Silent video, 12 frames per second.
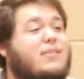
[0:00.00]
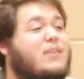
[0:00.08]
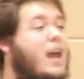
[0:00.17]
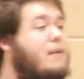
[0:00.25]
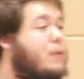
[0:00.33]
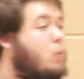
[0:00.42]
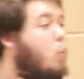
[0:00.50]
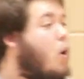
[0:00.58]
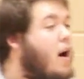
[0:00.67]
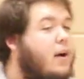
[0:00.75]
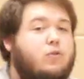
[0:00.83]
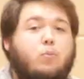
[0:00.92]
David
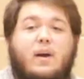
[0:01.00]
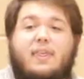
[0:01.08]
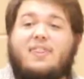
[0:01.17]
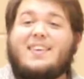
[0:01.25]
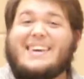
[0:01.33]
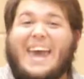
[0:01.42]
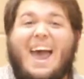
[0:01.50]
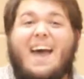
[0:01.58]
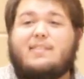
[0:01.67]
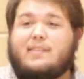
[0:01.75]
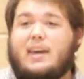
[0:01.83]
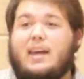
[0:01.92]
walked with the
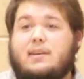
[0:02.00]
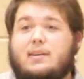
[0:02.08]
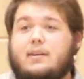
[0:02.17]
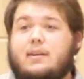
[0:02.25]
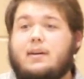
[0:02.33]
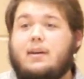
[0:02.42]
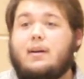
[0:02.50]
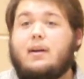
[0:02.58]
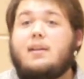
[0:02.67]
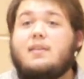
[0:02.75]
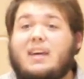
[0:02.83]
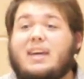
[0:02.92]
casket.
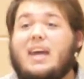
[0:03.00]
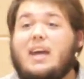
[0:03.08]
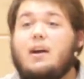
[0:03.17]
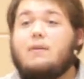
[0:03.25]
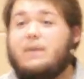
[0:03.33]
The king of